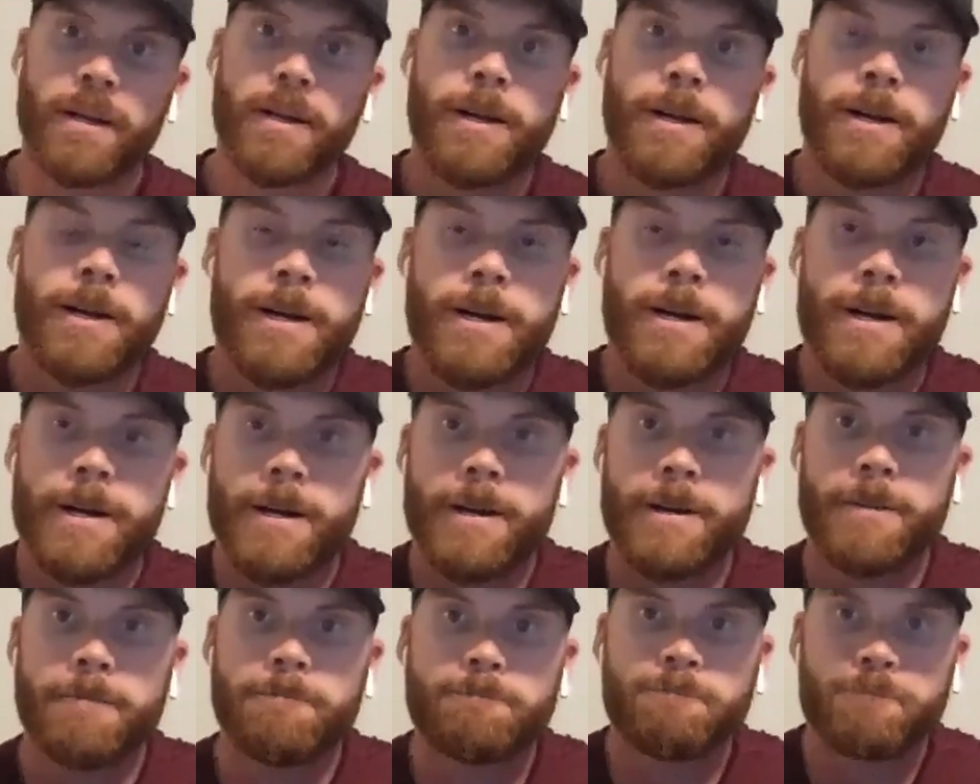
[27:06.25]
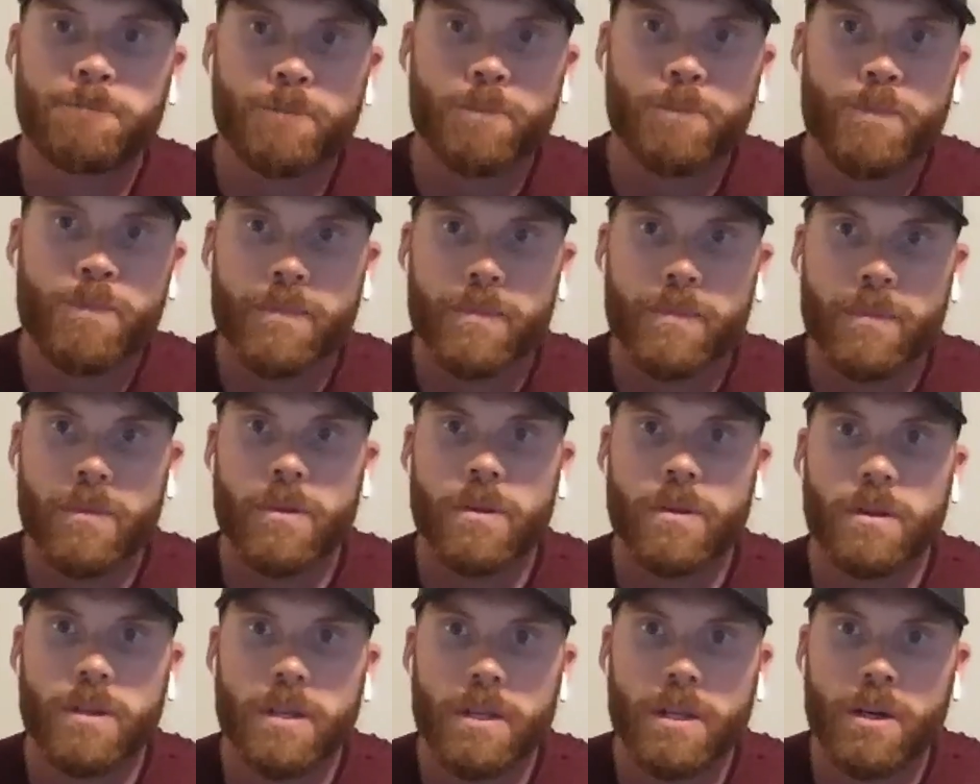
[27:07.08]

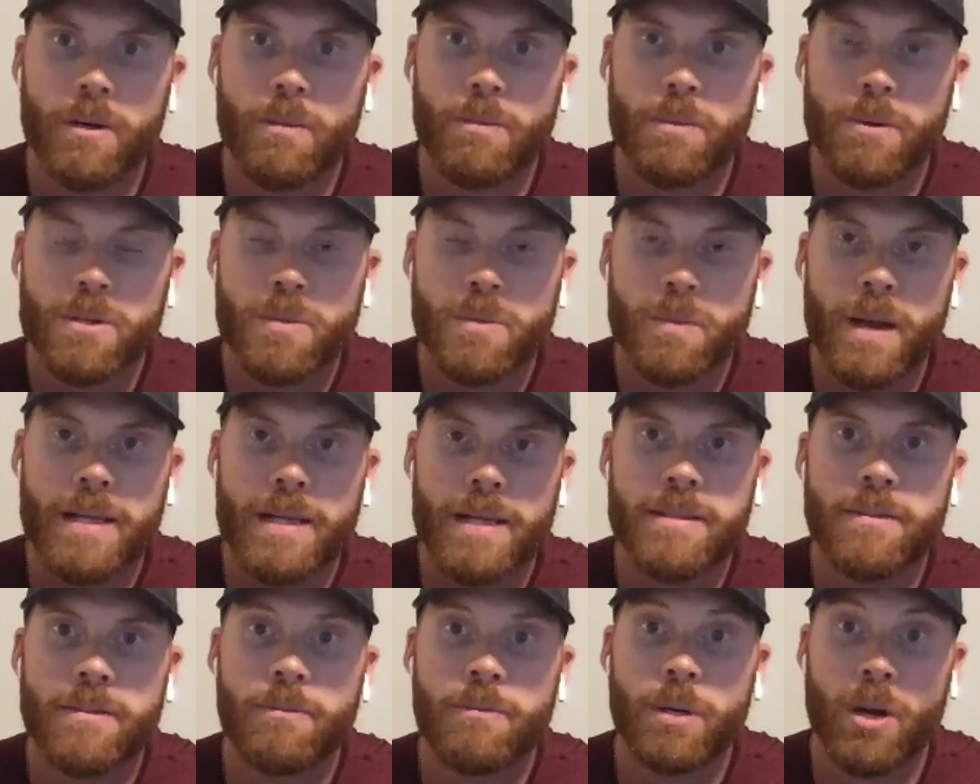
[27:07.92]
you know, perspective,